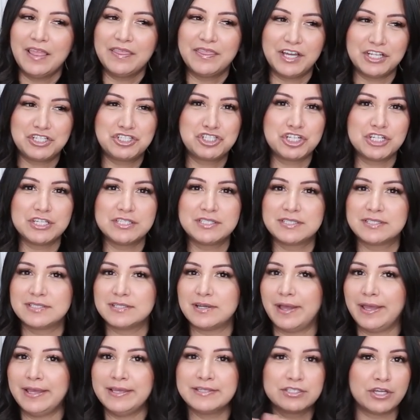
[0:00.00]
that just
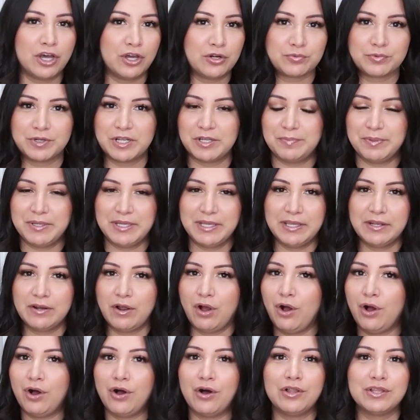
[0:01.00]
is on repeat
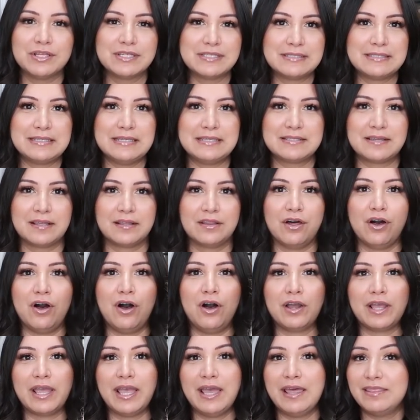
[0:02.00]
all season
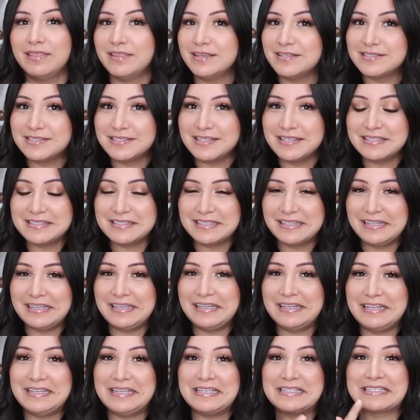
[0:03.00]
long. And this season,
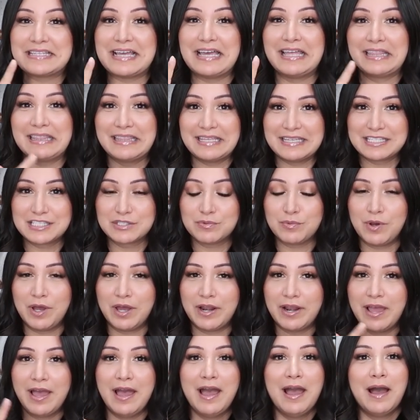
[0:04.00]
it is this
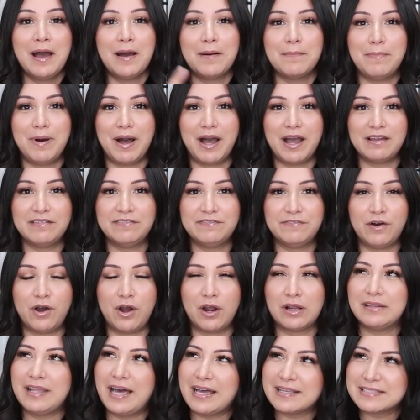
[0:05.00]
one by
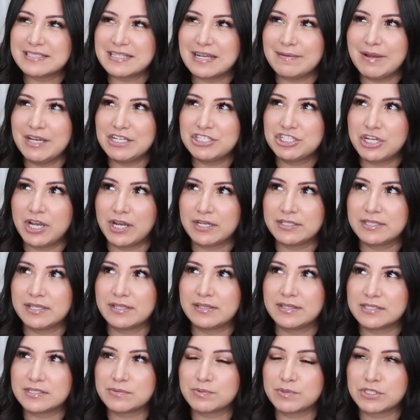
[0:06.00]
far. Last time I
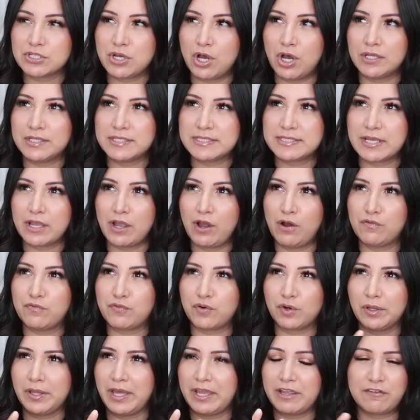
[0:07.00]
checked, this was on sale
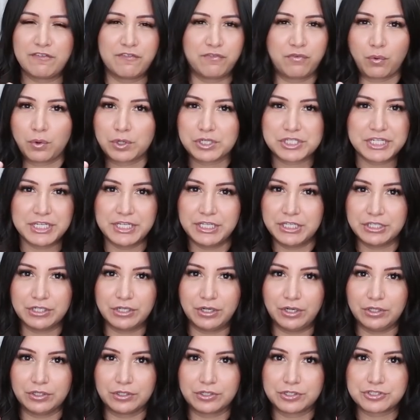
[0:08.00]
for like
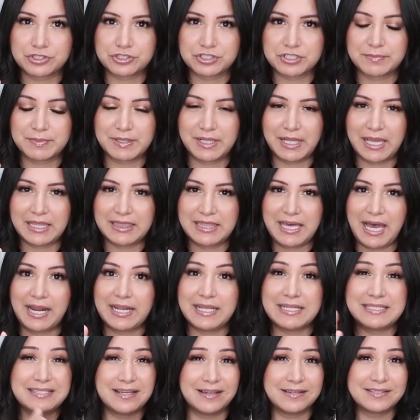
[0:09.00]
$14 or something like that.
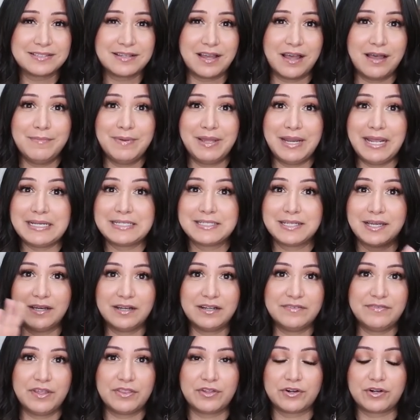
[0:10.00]
It does come in a
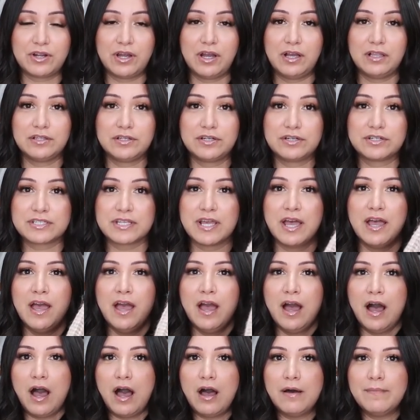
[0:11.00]
ton of other colors.
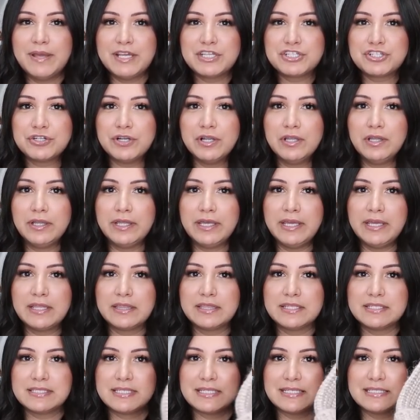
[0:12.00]
I'll make sure to link
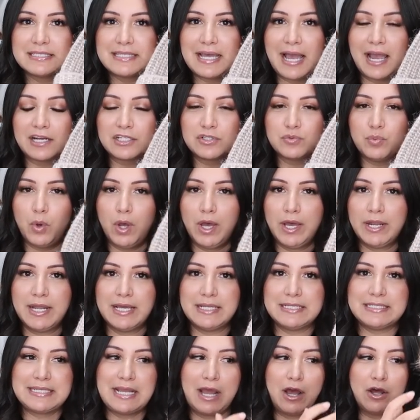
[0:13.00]
this exact
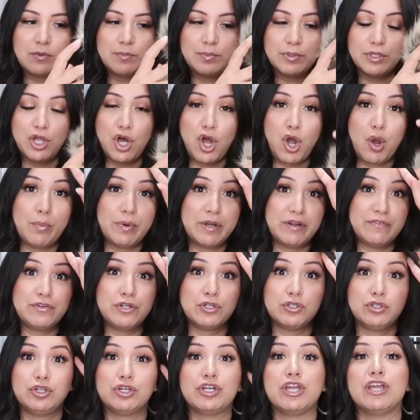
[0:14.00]
one down below. But if
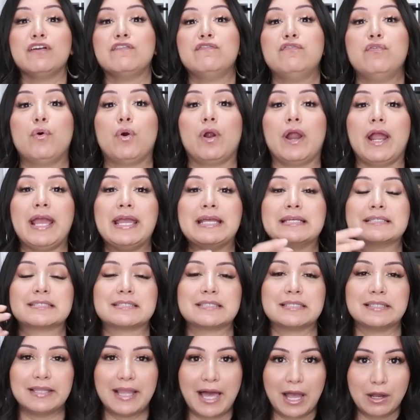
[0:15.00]
you're looking for a
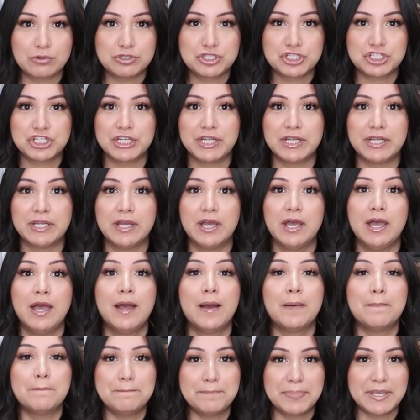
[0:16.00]
slouchy
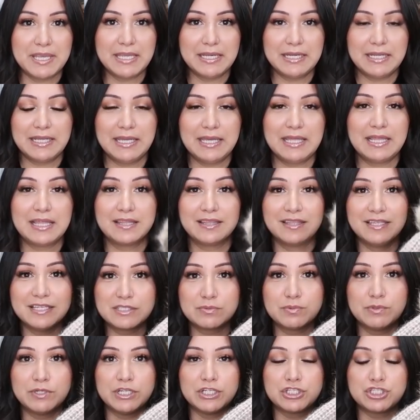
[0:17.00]
beanie,
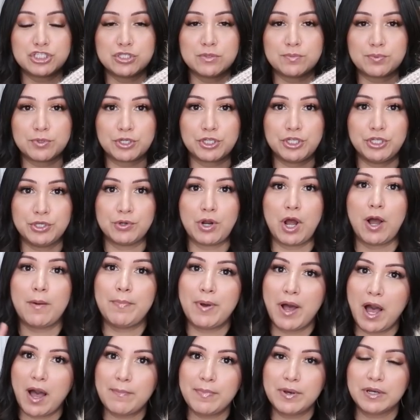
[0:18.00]
this one is super cute. I'll
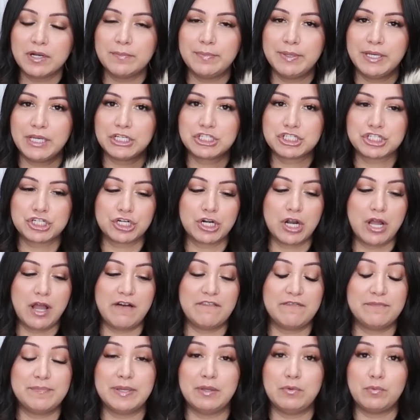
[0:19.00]
pop on a picture
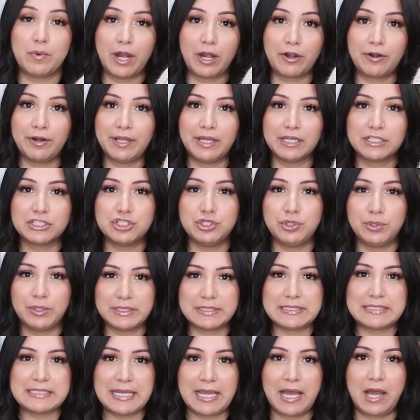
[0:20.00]
of me wearing it so you
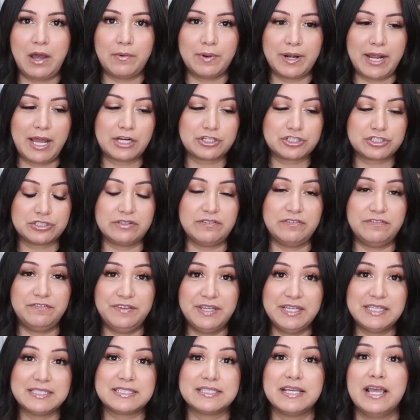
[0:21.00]
can see how it actually
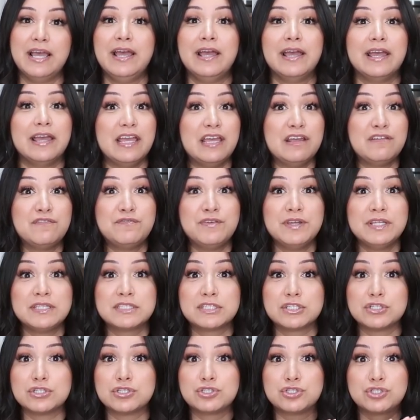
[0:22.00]
fits. It
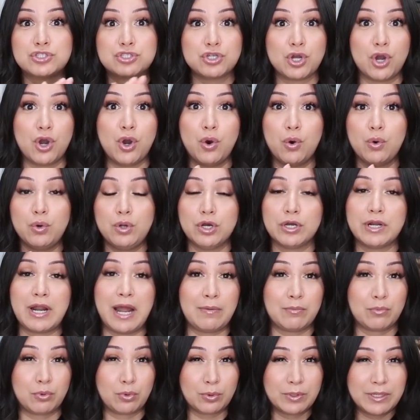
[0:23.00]
fits so good.
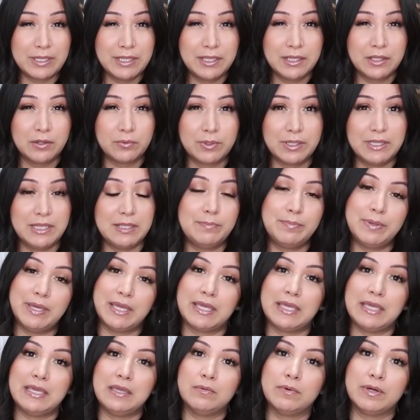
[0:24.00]
I'm really, really
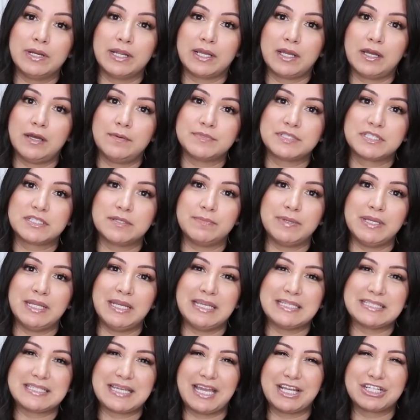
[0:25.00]
picky when it comes to
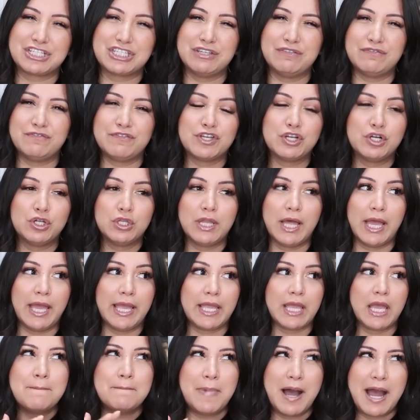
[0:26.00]
beanies. I actually feel
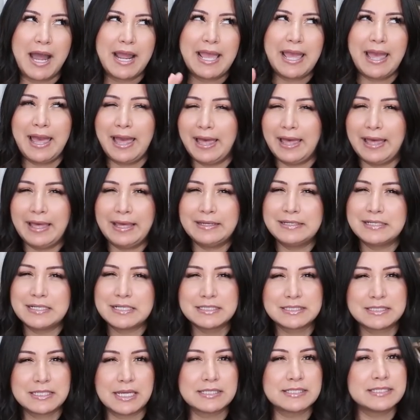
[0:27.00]
like my
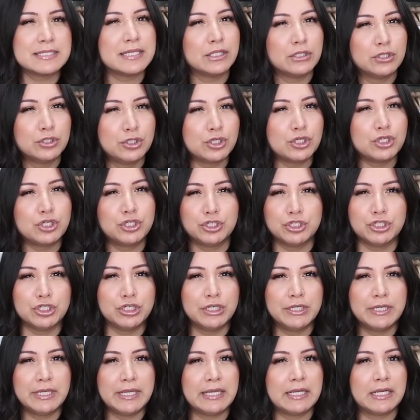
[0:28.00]
head doesn't look
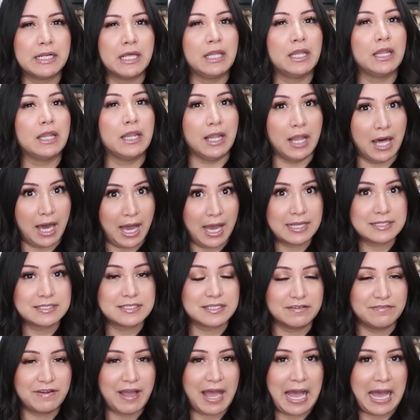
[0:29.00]
good in a lot
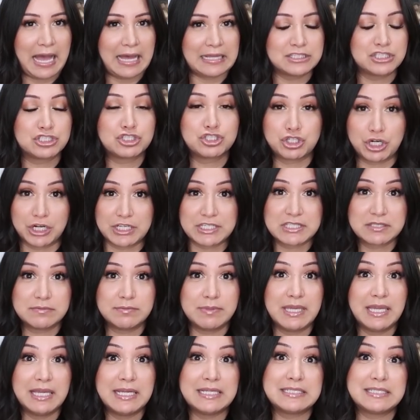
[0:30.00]
of hats. Trust
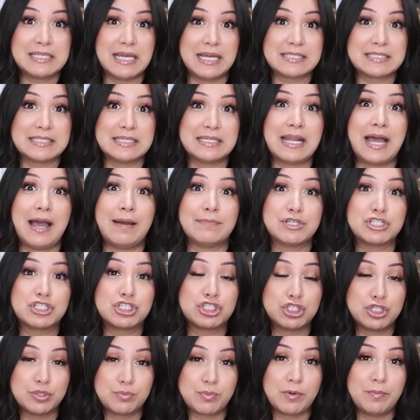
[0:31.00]
me, it doesn't. I'm
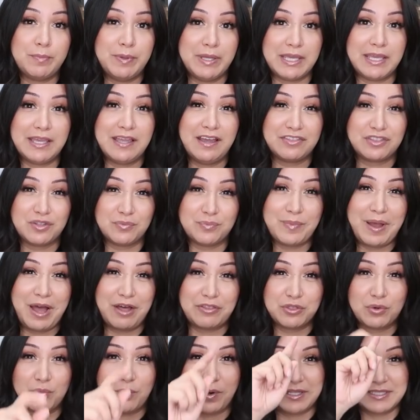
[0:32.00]
just super picky
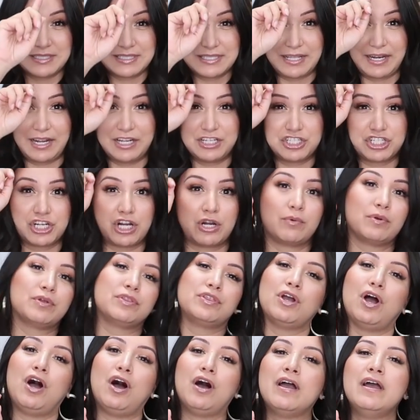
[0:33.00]
about the ones that I share with
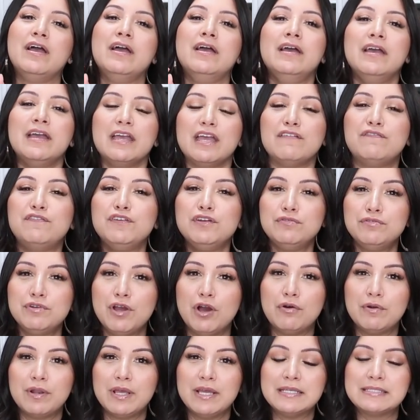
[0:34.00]
y'all. If you
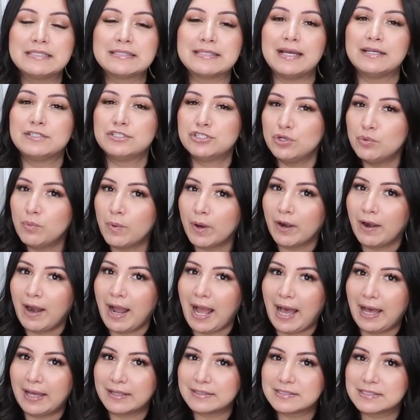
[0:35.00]
notice, I do wear
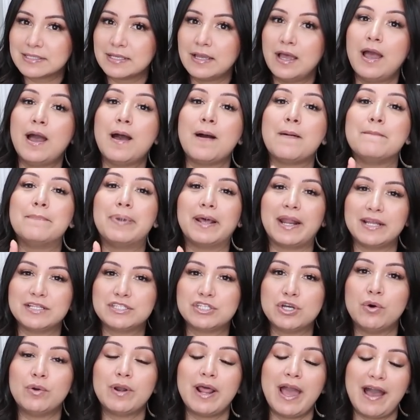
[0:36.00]
hats, but I
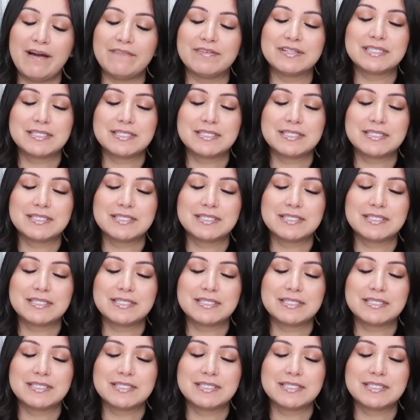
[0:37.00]
don't have a